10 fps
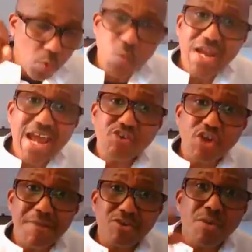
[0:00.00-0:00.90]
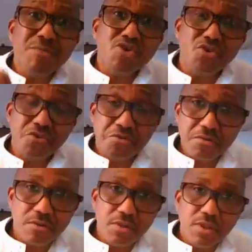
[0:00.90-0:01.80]
when I talk about commissions,
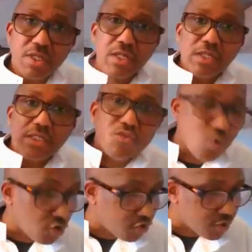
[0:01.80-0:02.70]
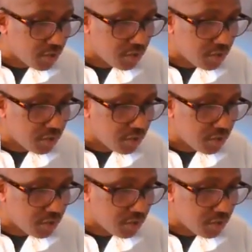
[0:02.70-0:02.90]
this was